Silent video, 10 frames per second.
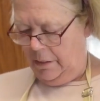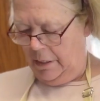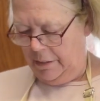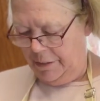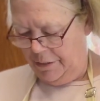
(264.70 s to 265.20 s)

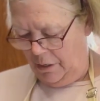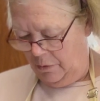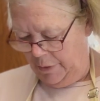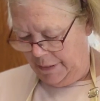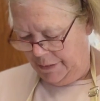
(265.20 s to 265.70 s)
And as
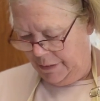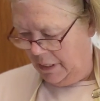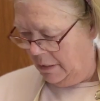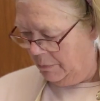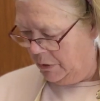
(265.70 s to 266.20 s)
always,
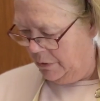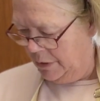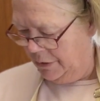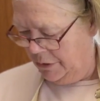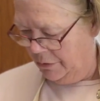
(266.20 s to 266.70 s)
I'm
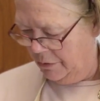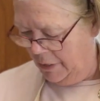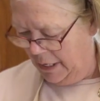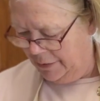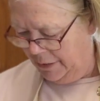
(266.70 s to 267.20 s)
going to
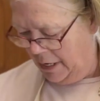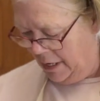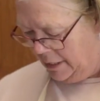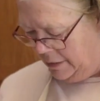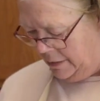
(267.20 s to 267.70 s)
crack the egg